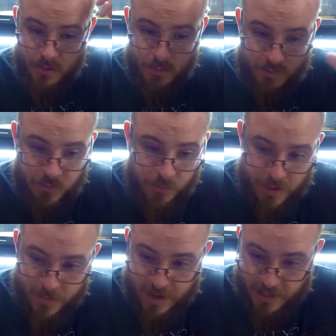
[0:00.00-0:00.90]

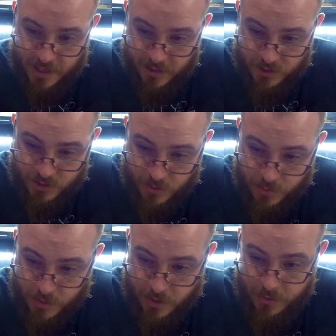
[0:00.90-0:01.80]
3 medications going
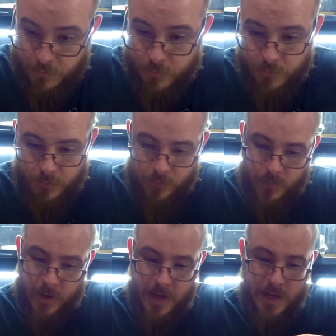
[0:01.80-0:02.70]
on.
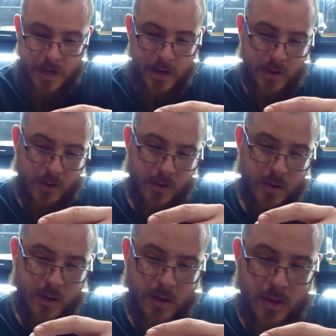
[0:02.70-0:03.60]
Right here
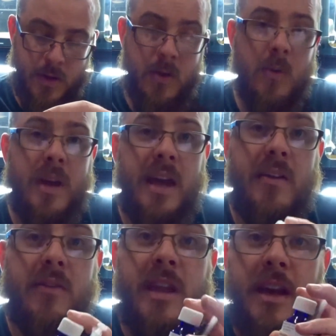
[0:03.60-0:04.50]
we
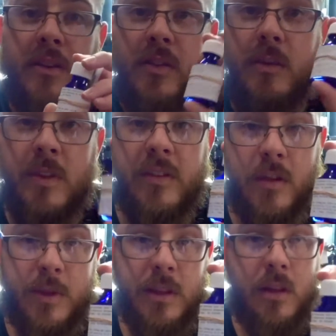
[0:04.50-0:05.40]
have calcium. That's
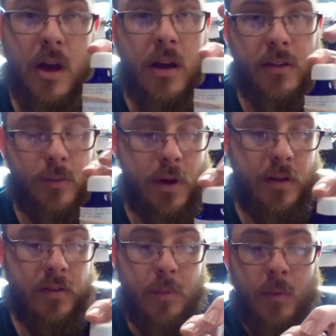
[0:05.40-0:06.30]
going to be the longest running
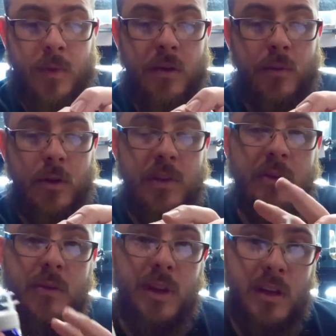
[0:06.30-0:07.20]
supplement. We're going to be
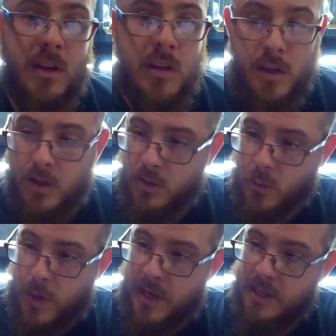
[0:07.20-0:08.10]
doing it
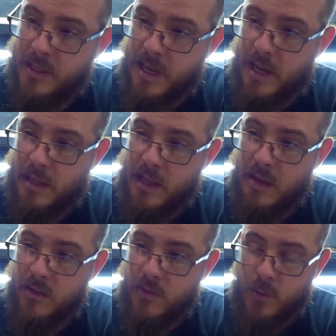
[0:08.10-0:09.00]
twice
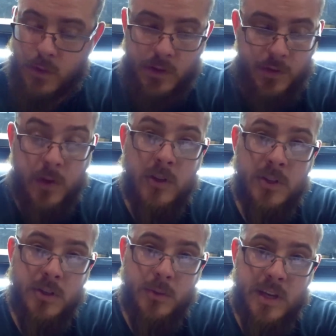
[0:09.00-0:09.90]
daily for the first
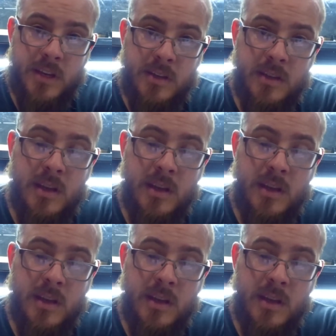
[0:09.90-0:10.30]
2 weeks,